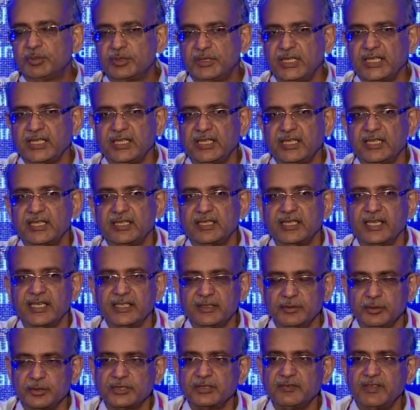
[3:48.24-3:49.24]
taking a
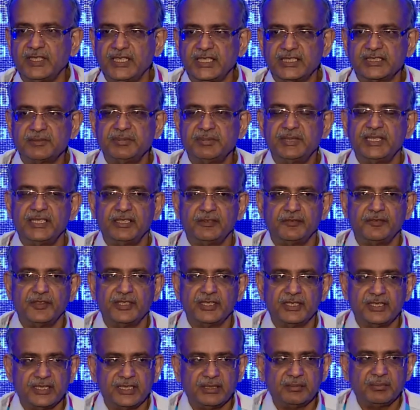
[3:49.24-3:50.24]
diagnosis of unexplained
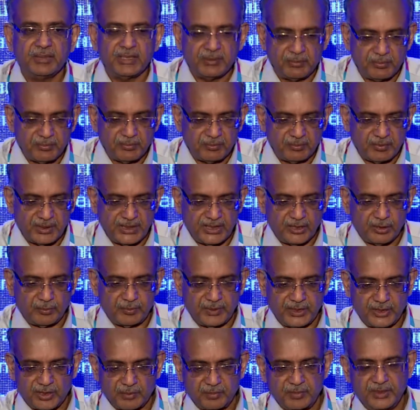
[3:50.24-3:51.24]
infertility may or
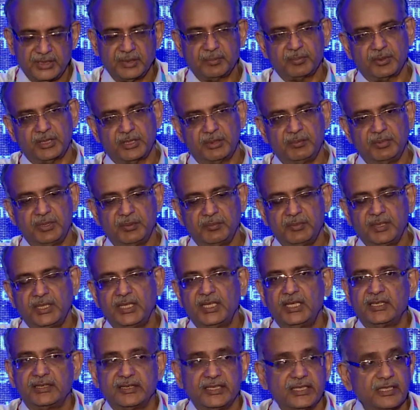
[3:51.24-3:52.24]
may not be the problem.
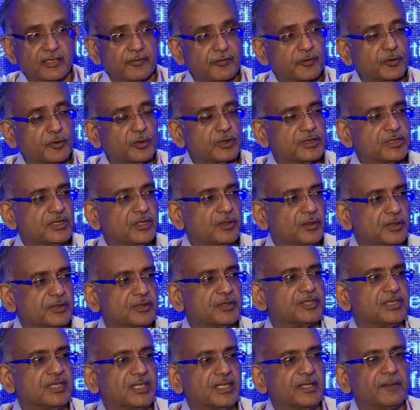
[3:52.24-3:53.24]
Then, of course, they
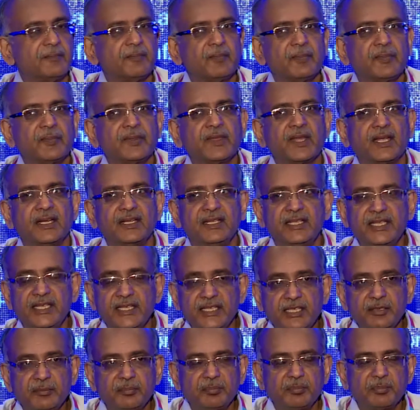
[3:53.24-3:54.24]
also say
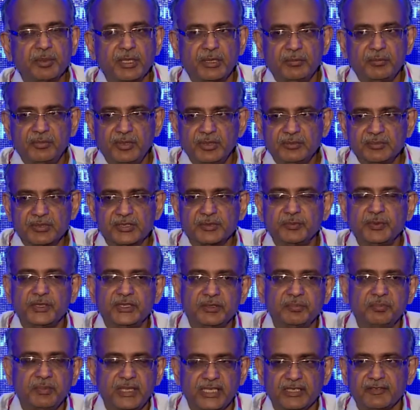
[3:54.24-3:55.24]
DNA problems
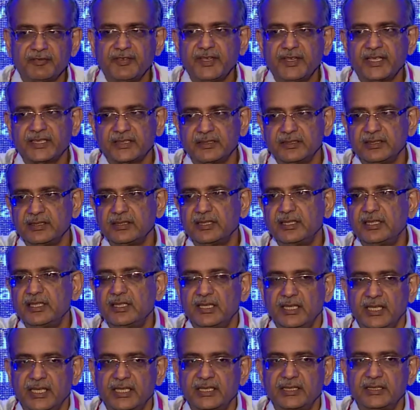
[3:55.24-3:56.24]
with male factor.
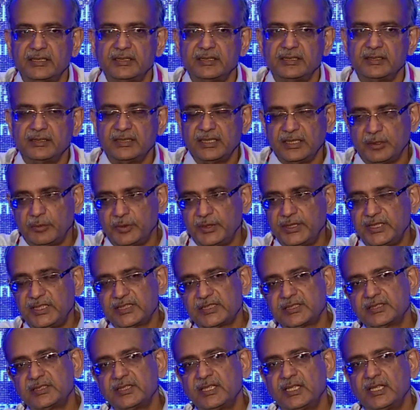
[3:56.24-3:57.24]
And
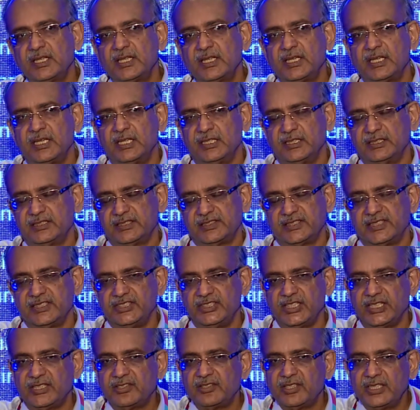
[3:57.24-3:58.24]
nowadays,
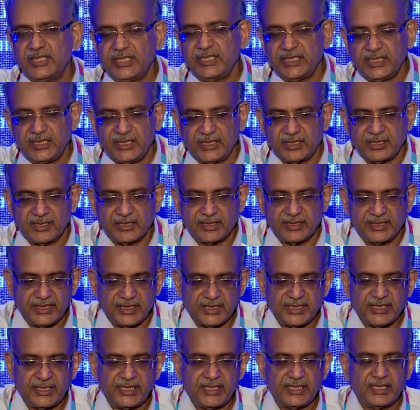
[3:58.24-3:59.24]
generally
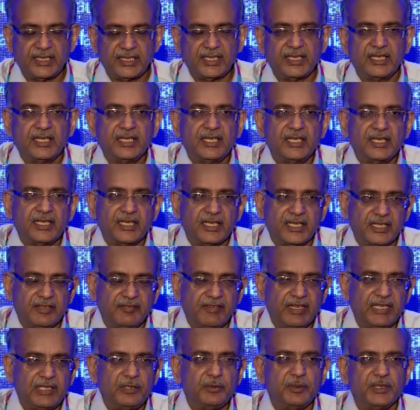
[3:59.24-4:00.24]
DNA
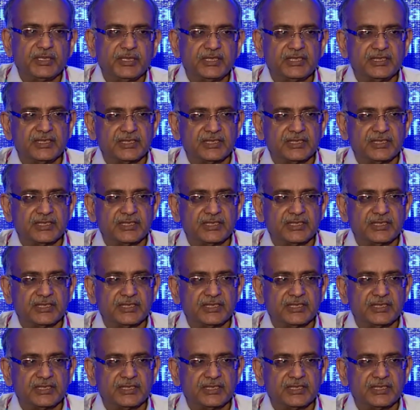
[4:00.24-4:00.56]
evaluation